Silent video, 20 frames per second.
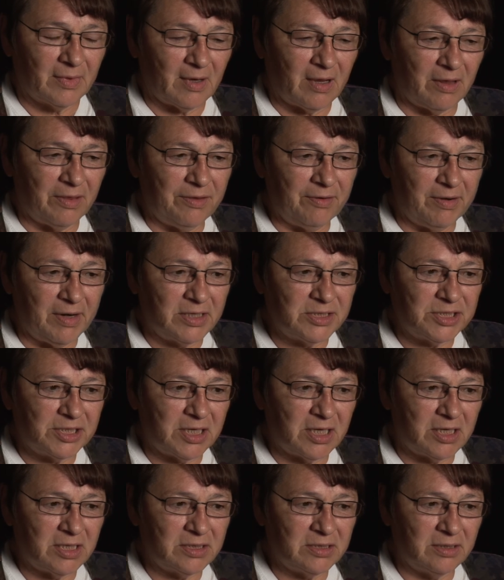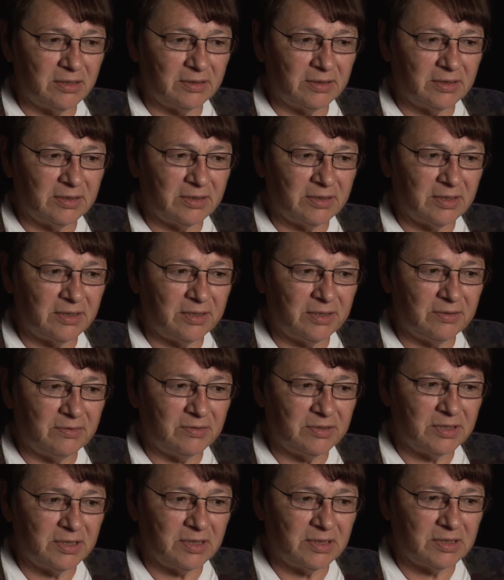other educational
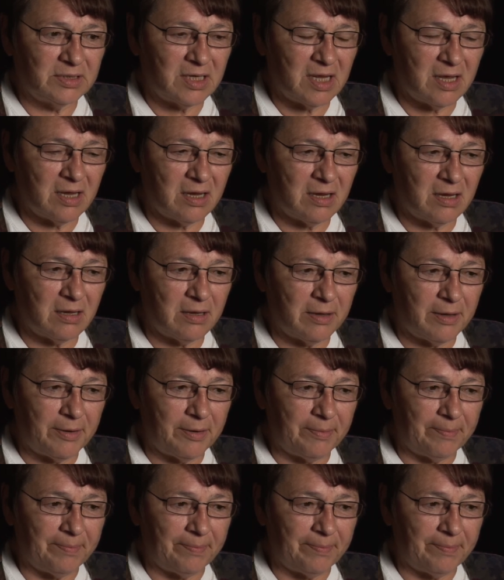institutions like uh,